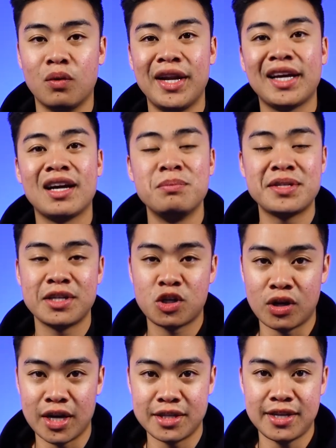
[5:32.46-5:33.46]
When it comes to
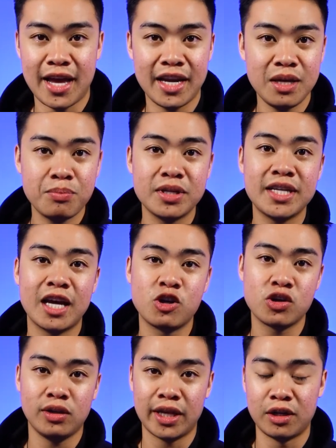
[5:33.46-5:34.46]
trust, any
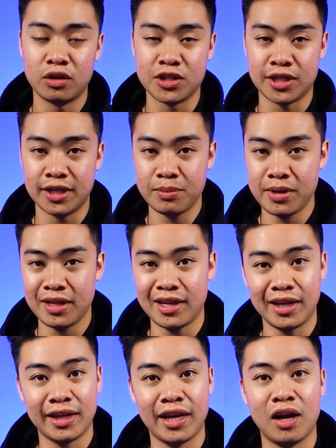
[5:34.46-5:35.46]
potential lender is gonna be
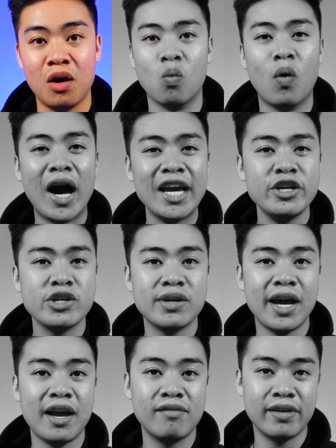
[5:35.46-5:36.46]
thinking, why should
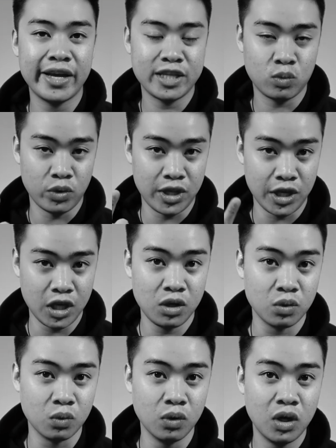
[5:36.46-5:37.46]
I invest with
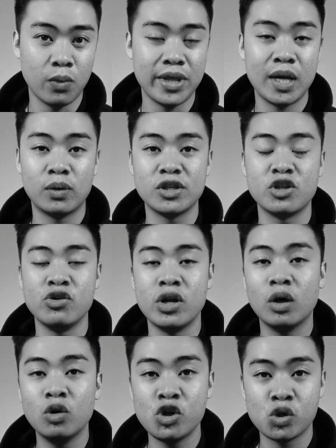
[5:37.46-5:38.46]
you when there is
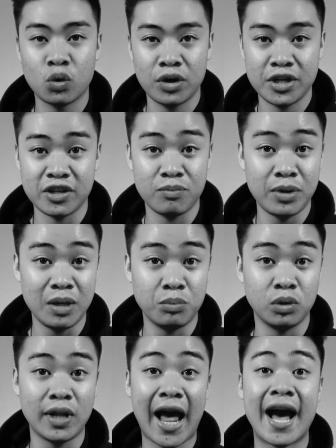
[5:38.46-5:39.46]
no shortage of
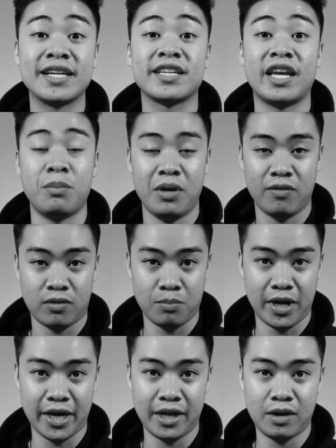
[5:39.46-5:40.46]
people asking me for
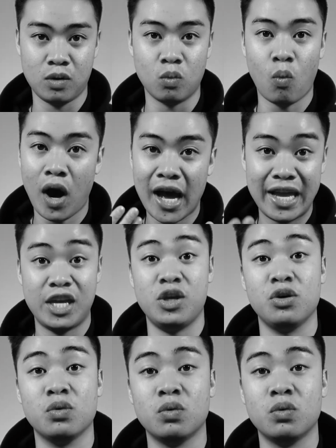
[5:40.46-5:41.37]
money? Why you?